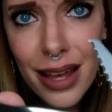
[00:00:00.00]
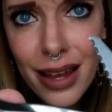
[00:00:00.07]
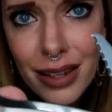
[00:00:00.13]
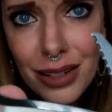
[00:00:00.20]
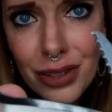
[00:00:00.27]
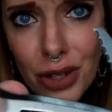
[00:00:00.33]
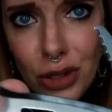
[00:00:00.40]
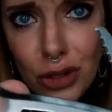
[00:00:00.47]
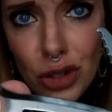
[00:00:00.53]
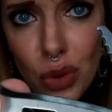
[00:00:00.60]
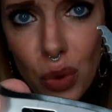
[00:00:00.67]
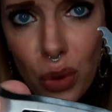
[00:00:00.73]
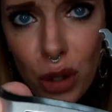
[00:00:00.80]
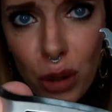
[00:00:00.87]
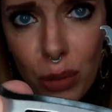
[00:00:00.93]
That is
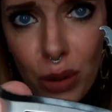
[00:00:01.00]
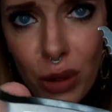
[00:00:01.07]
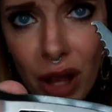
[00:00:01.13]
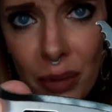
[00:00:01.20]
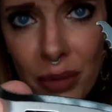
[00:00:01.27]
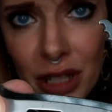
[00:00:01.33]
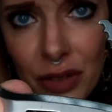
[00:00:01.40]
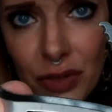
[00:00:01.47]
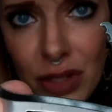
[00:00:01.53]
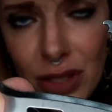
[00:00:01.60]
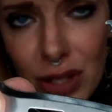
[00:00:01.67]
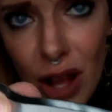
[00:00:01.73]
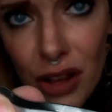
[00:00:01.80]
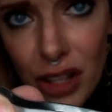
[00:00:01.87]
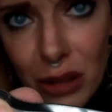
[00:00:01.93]
adorable. I mean, if a
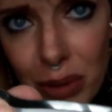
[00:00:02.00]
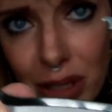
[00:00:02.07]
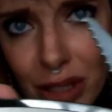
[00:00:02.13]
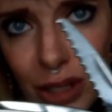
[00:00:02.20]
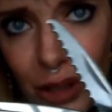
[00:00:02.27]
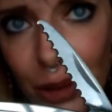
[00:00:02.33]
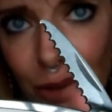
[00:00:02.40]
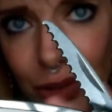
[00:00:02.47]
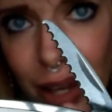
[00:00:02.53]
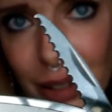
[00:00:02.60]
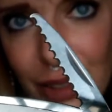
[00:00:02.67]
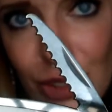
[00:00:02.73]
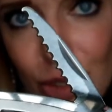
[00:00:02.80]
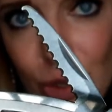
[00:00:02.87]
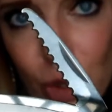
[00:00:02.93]
saw could be cute,
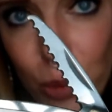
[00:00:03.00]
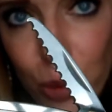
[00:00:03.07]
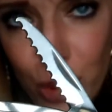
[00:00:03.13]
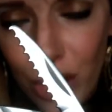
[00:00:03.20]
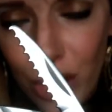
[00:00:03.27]
that is super